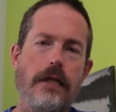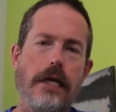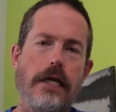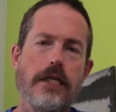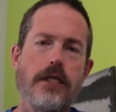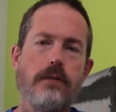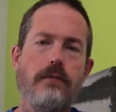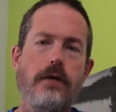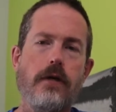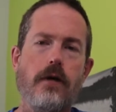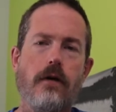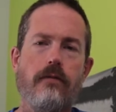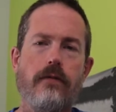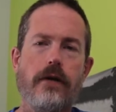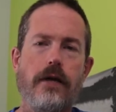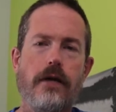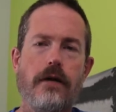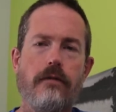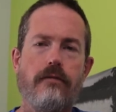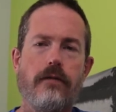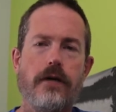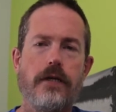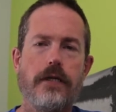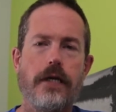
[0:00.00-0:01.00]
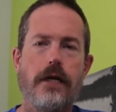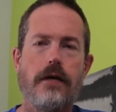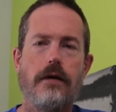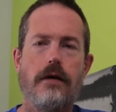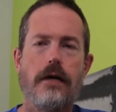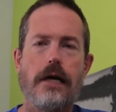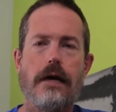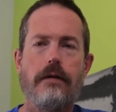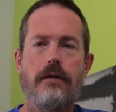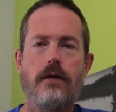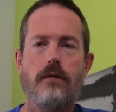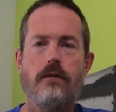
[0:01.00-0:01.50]
Let's meet over here for dinner
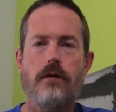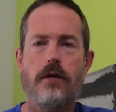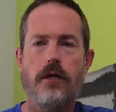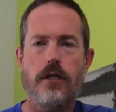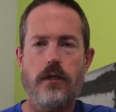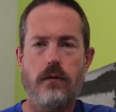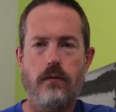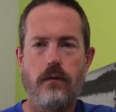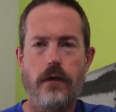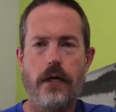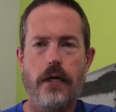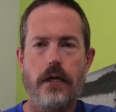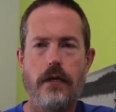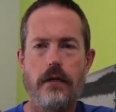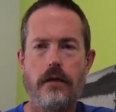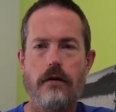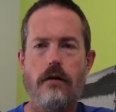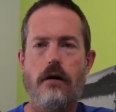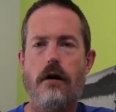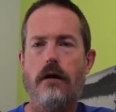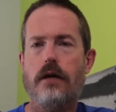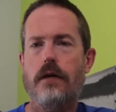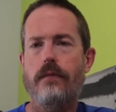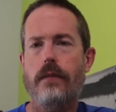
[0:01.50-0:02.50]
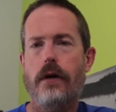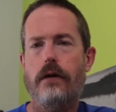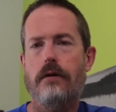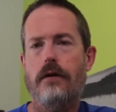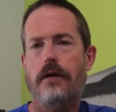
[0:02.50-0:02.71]
afterwards and we can talk about